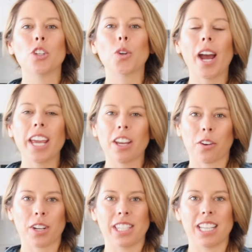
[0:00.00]
try
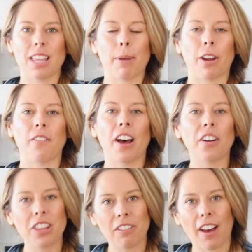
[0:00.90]
increasing the amount of
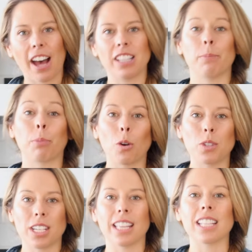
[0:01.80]
healthy fats and
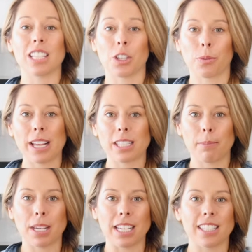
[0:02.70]
protein that's in your
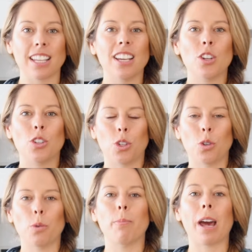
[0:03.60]
recipes
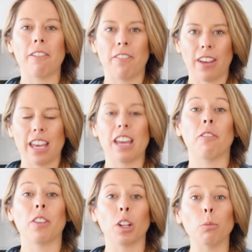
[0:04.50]
to benefit
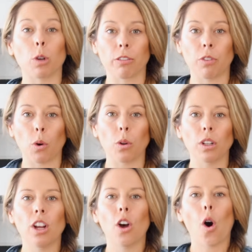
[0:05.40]
and feel more full.